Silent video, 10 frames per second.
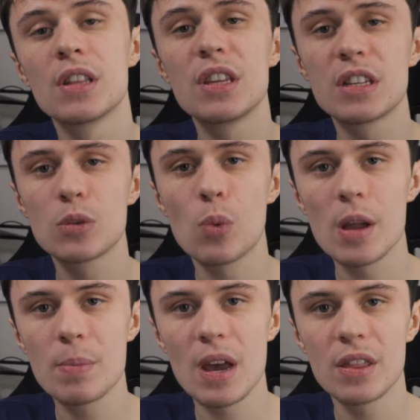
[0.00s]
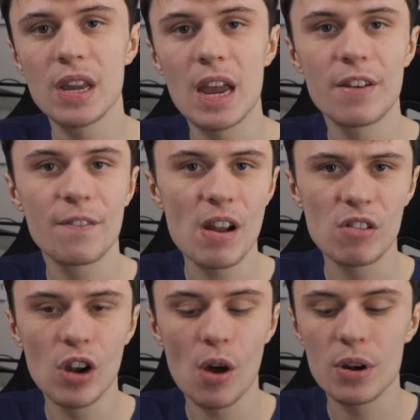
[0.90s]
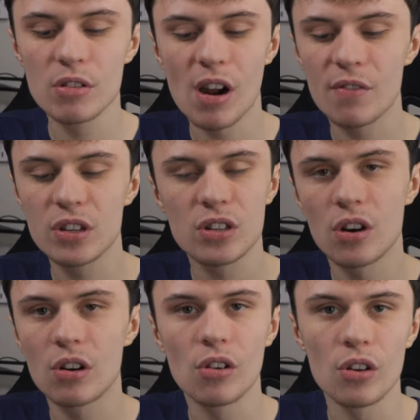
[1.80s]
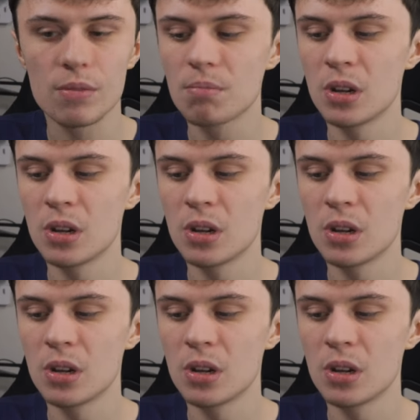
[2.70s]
This is way better than getting a very low-end graphics card like